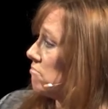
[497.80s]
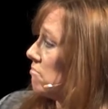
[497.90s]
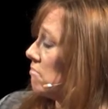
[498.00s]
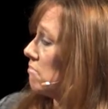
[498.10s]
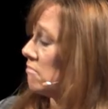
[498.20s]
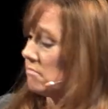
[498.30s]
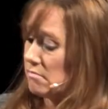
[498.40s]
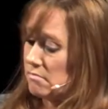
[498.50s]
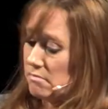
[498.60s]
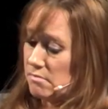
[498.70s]

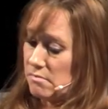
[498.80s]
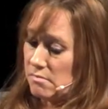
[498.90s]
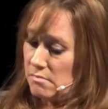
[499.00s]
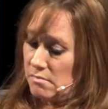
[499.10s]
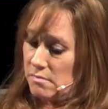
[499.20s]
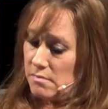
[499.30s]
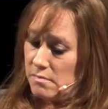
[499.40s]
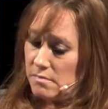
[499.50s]
No one is speaking in this clip.